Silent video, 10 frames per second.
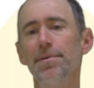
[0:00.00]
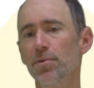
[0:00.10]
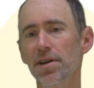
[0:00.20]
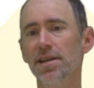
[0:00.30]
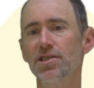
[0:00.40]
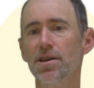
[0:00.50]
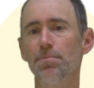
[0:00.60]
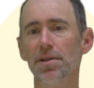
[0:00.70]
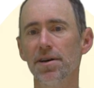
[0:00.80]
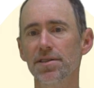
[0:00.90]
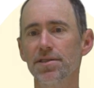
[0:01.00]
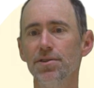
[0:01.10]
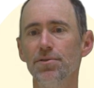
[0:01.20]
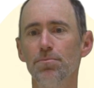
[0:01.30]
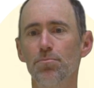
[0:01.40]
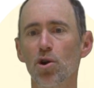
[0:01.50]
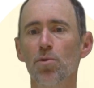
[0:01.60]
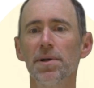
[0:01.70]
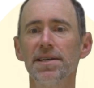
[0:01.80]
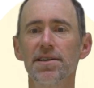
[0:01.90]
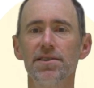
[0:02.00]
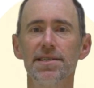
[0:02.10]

but we're going to jump along to protoplanetary